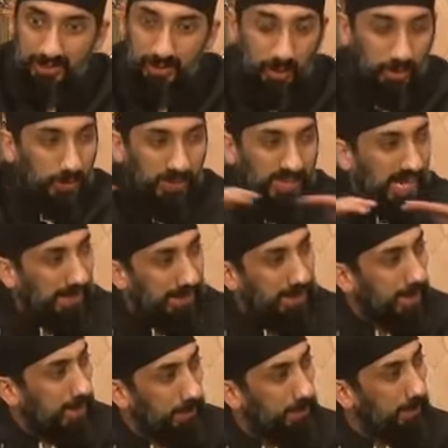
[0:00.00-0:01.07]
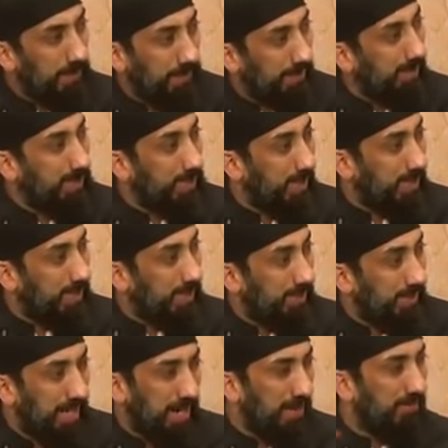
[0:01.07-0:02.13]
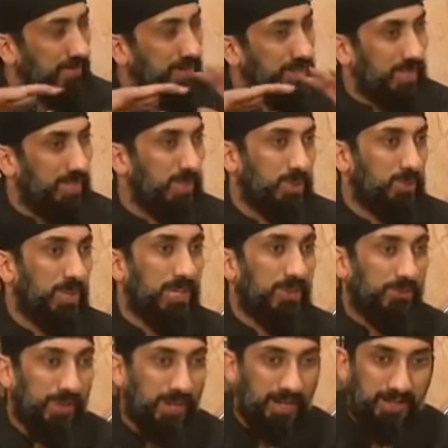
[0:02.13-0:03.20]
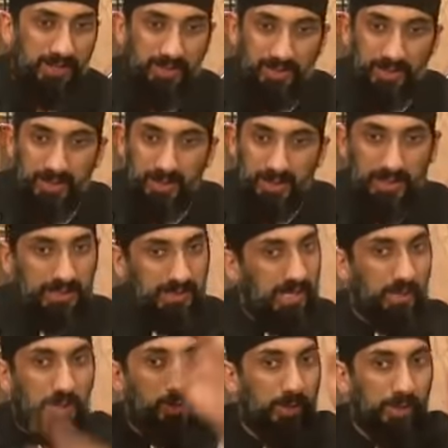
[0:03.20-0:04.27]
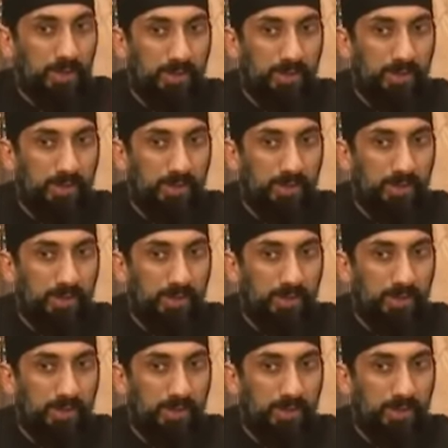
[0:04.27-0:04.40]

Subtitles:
Your reality completely changes. Everything is redefined. It's like you're in